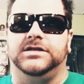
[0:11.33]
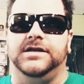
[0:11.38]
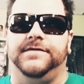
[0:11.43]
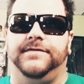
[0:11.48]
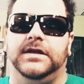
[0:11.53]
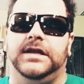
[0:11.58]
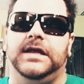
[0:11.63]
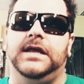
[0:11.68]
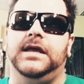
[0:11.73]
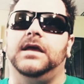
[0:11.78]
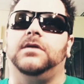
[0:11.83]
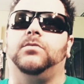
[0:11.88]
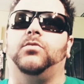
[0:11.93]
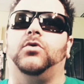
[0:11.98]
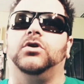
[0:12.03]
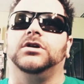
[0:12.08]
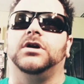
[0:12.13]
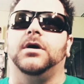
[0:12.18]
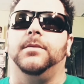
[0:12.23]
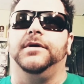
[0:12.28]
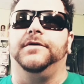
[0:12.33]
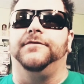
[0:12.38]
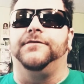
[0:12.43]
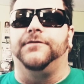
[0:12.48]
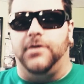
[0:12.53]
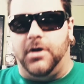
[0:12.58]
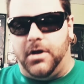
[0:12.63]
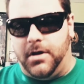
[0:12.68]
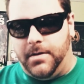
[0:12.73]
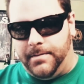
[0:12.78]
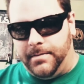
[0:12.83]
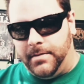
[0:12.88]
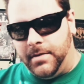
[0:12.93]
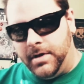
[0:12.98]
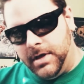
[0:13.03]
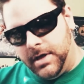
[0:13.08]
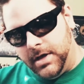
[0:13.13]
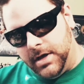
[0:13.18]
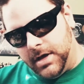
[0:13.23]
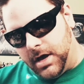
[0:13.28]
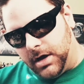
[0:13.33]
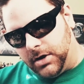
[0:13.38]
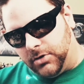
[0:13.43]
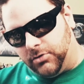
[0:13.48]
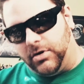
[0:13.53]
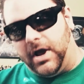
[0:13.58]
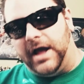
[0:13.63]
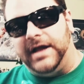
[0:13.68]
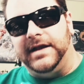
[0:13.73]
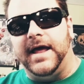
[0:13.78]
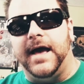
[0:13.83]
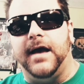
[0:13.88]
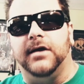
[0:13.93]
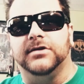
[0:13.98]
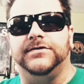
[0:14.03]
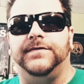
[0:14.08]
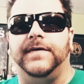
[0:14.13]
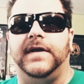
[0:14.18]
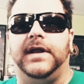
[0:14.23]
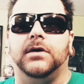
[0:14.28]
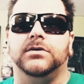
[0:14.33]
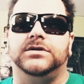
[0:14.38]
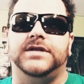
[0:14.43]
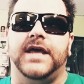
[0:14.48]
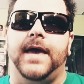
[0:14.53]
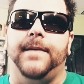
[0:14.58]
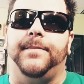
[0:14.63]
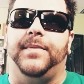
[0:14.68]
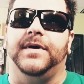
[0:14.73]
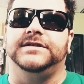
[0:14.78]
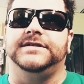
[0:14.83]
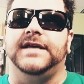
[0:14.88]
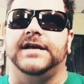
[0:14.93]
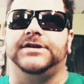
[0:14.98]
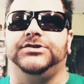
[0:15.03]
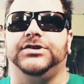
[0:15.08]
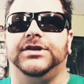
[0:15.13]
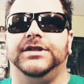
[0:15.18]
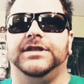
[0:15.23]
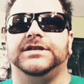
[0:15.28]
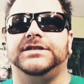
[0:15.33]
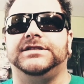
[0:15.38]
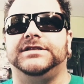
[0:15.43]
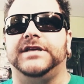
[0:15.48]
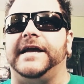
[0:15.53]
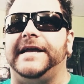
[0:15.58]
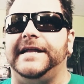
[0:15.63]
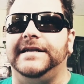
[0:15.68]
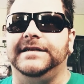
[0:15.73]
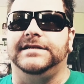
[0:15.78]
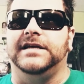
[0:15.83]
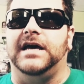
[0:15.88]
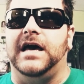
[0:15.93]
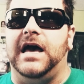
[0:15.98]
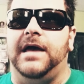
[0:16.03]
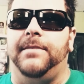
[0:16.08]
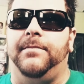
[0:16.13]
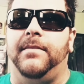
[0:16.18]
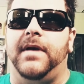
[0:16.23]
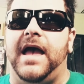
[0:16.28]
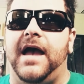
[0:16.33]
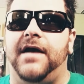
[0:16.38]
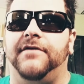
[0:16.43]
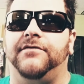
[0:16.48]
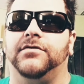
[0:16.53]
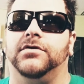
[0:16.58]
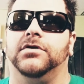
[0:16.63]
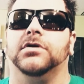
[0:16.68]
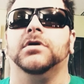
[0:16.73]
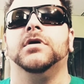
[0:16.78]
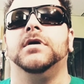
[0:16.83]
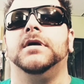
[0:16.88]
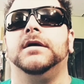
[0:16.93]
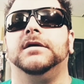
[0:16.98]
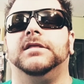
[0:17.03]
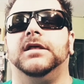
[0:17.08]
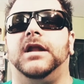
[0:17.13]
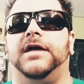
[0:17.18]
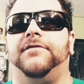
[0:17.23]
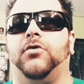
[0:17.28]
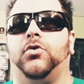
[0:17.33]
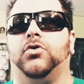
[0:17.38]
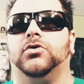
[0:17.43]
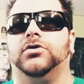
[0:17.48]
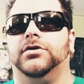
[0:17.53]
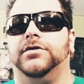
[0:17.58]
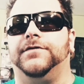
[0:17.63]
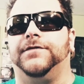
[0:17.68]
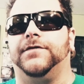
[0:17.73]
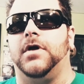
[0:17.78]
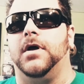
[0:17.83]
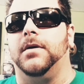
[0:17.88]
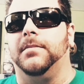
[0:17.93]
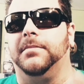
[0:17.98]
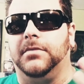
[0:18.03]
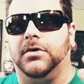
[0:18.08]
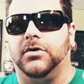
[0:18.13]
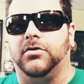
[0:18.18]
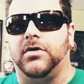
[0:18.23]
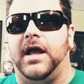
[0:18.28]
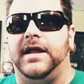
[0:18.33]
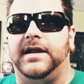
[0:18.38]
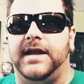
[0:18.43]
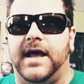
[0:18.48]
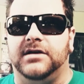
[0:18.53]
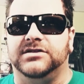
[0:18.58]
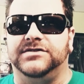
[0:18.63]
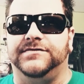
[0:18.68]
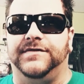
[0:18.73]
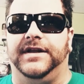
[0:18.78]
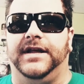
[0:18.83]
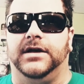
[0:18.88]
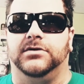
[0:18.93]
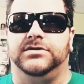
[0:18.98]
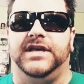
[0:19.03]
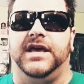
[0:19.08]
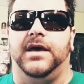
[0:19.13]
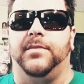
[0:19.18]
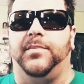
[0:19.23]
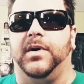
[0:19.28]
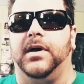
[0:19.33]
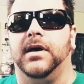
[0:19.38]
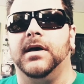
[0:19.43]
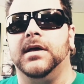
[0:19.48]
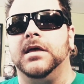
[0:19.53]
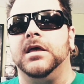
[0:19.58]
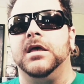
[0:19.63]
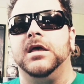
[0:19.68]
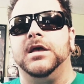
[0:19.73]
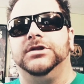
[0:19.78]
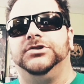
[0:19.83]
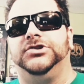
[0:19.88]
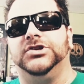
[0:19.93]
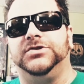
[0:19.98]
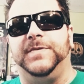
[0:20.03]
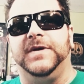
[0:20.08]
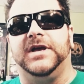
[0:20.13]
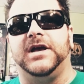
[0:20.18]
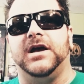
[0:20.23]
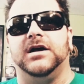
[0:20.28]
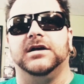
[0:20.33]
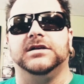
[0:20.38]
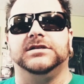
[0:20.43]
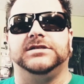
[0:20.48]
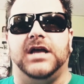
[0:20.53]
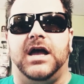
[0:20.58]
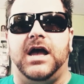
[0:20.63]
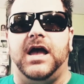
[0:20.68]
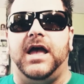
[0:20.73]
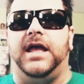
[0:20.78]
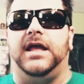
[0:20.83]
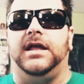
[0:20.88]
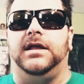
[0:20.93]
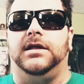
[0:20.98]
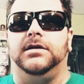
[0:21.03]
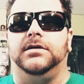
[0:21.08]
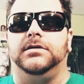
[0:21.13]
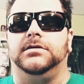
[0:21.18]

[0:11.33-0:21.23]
DVD and one coming from Grindhouse Video Tampa. It's actually the second time ever that I've ordered from Grindhouse Video Tampa, just because they're